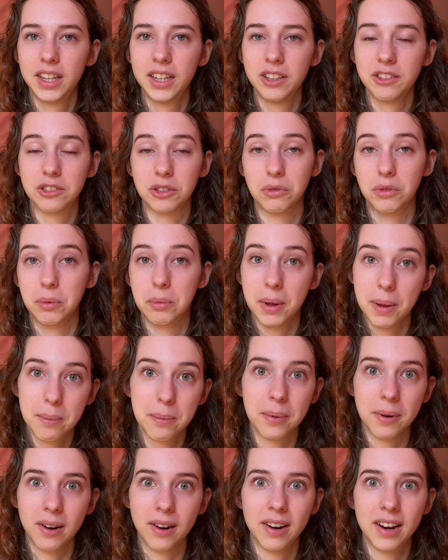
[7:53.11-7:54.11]
So
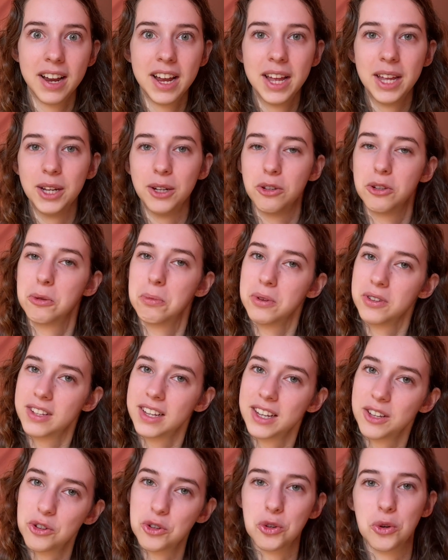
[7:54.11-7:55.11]
remember, you're supposed to
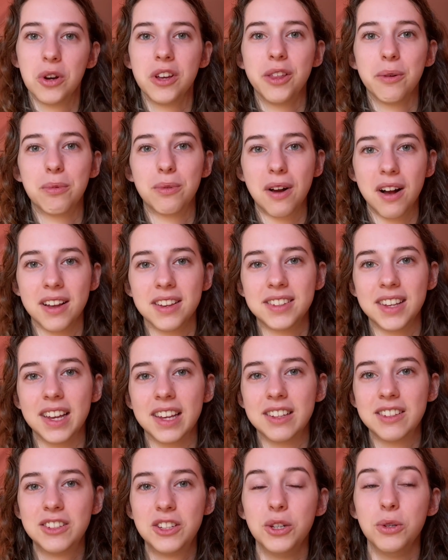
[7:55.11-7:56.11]
enjoy the
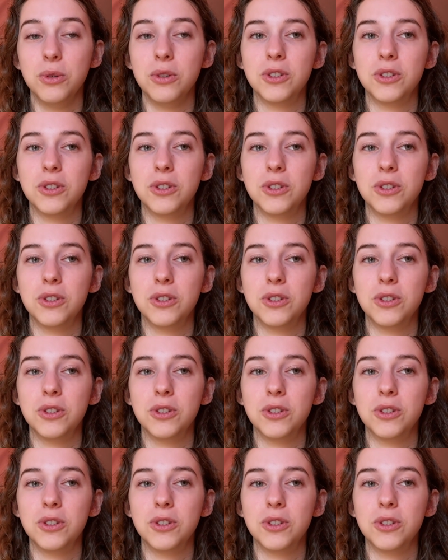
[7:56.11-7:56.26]
process too.